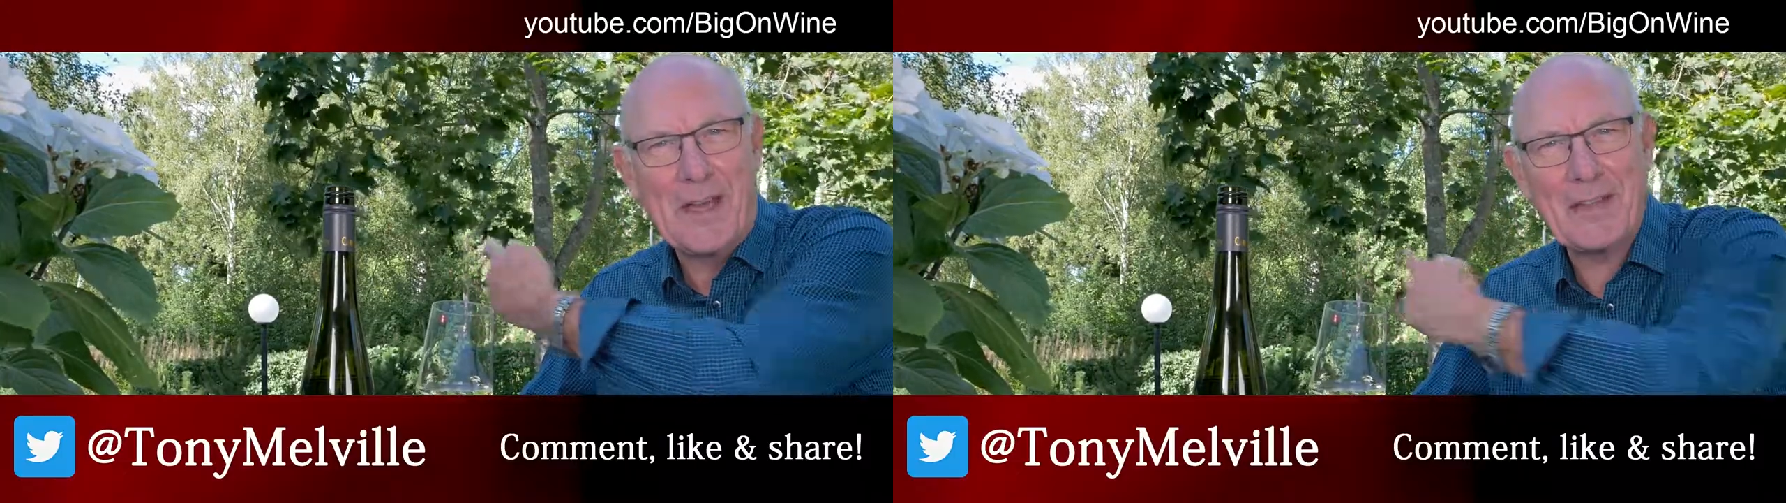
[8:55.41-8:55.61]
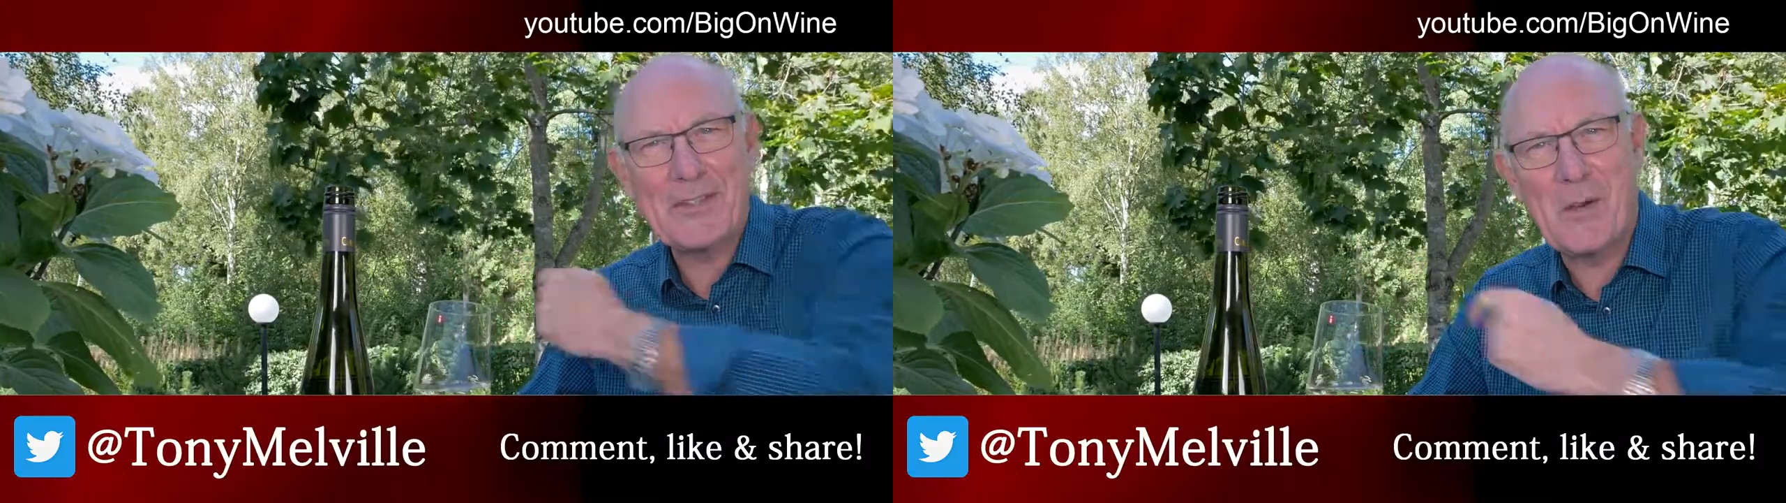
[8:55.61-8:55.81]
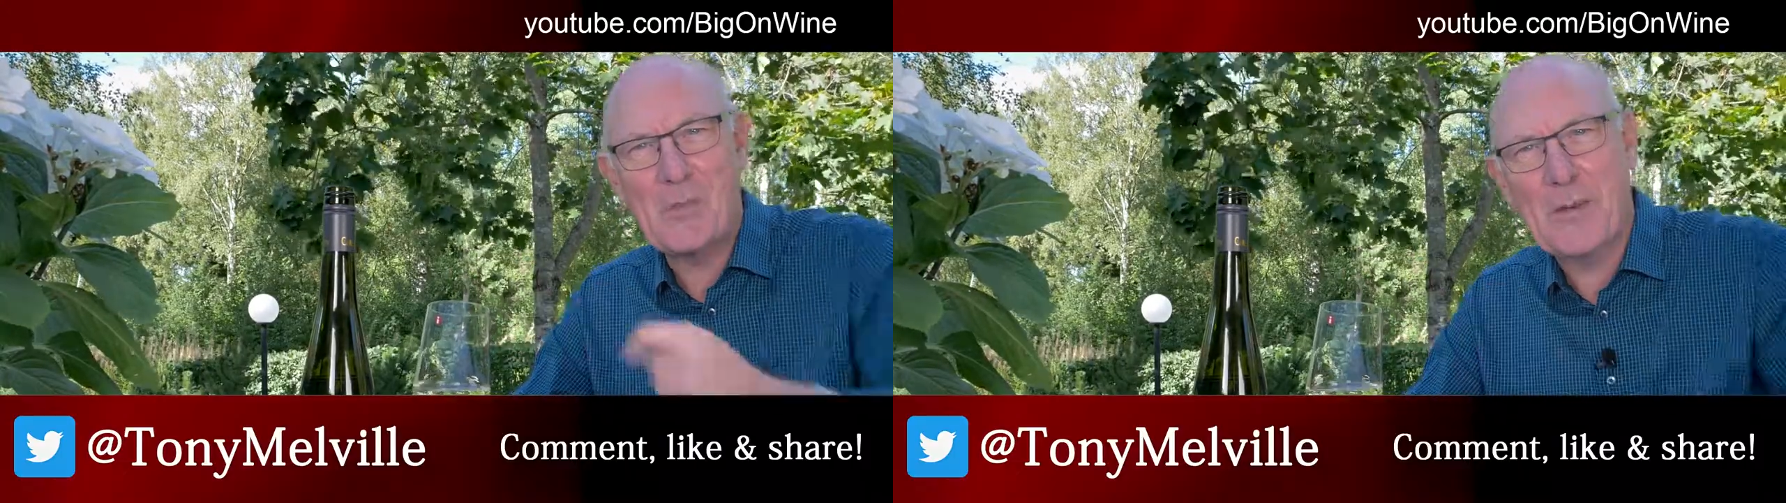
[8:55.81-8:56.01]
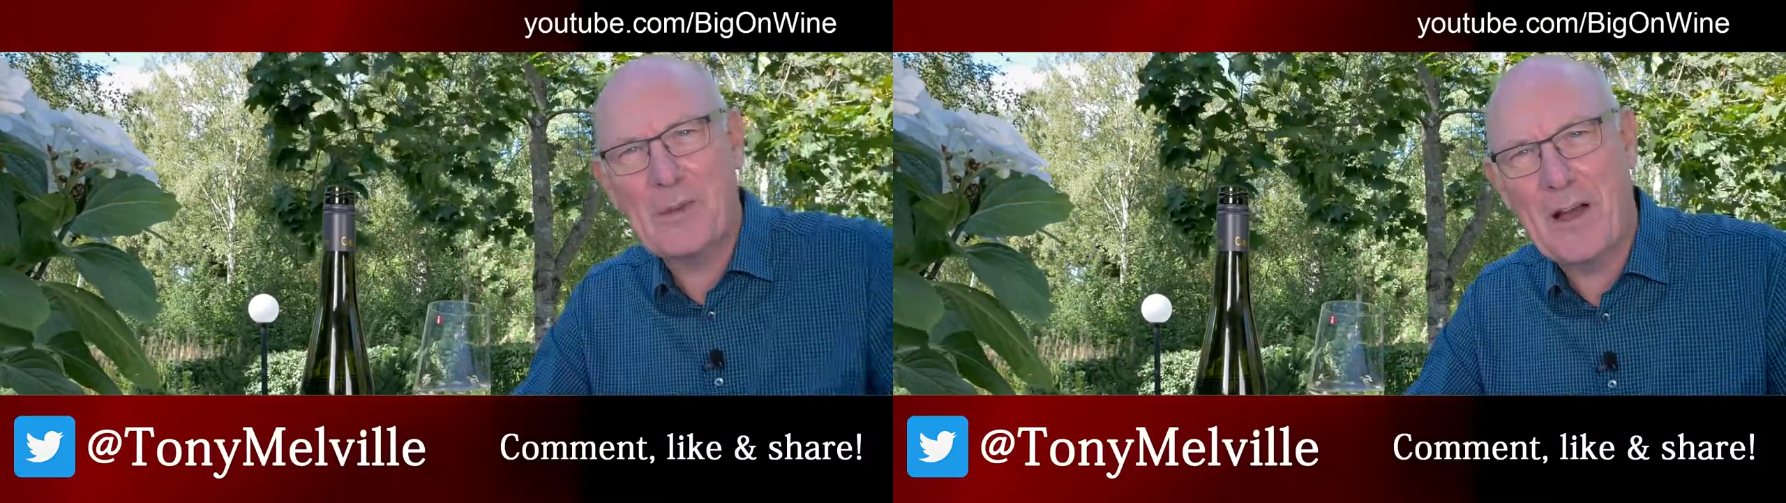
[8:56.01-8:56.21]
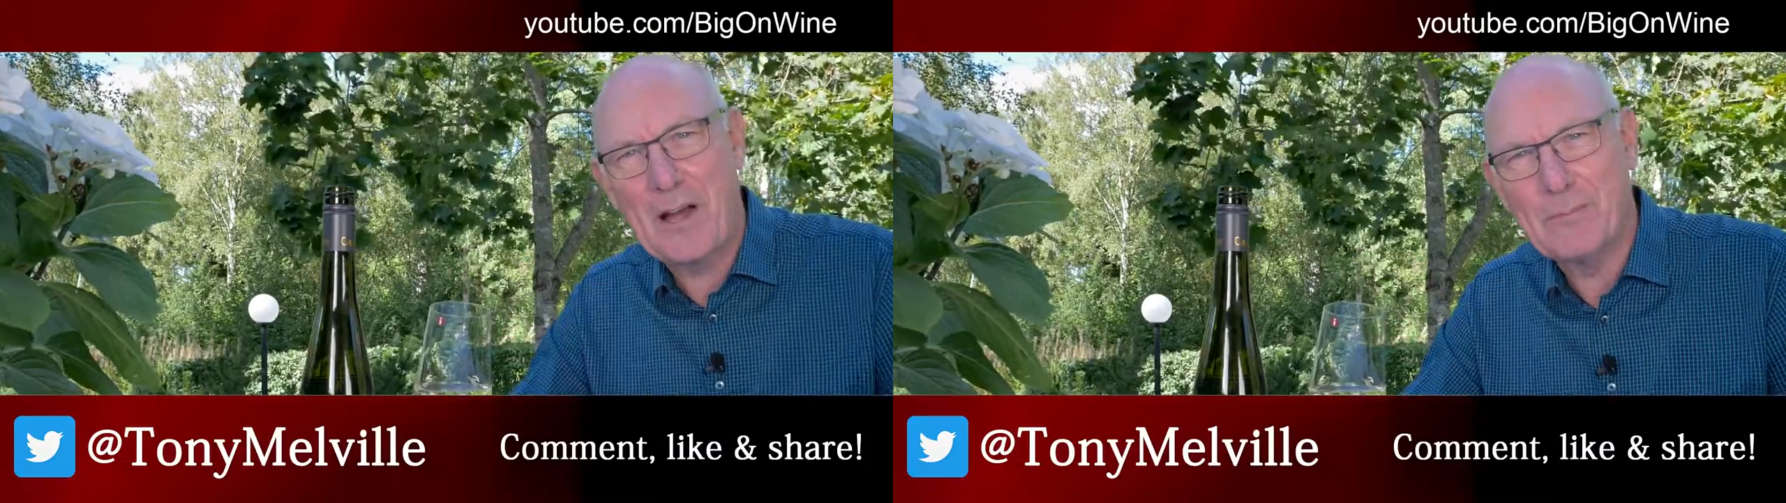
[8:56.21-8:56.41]
there somewhere
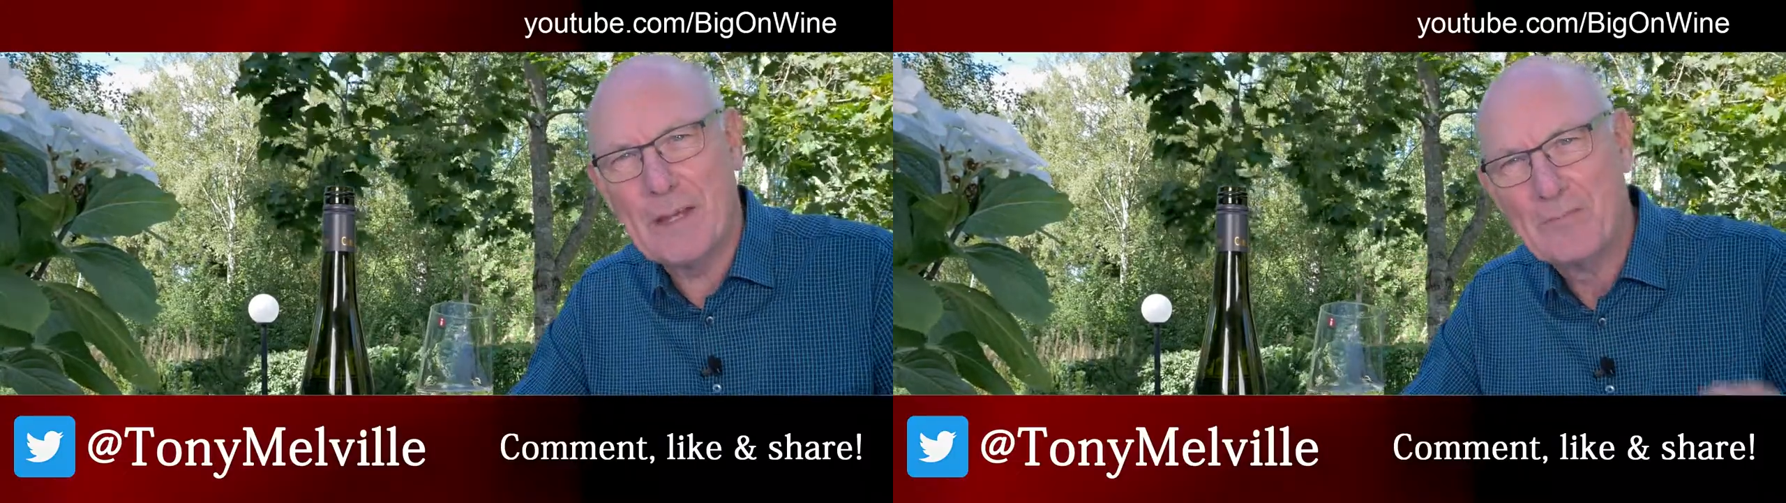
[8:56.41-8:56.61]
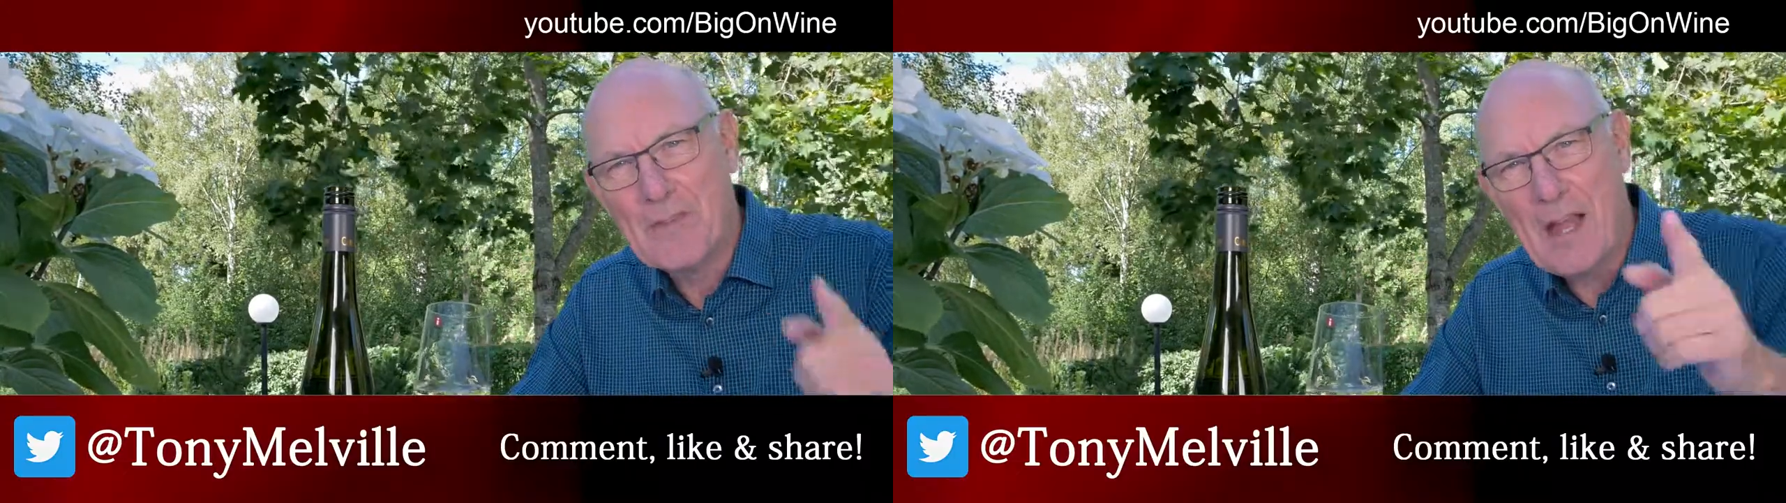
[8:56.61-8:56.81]
behind me.